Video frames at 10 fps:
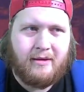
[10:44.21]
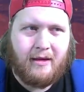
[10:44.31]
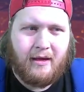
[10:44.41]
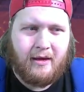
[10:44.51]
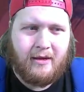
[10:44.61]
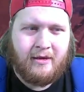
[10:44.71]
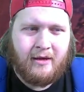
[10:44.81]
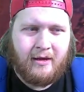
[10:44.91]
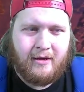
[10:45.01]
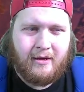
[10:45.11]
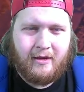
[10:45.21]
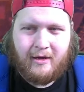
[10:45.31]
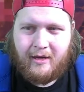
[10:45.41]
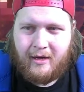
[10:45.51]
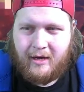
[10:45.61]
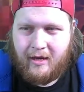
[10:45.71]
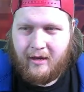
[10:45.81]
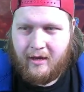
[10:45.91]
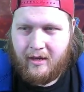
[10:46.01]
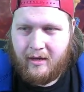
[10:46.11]

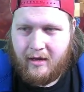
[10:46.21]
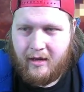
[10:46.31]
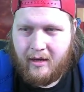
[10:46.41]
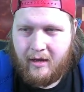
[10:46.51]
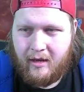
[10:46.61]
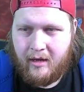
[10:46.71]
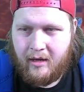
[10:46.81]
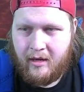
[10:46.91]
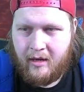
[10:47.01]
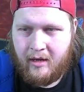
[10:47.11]
Nothing is said.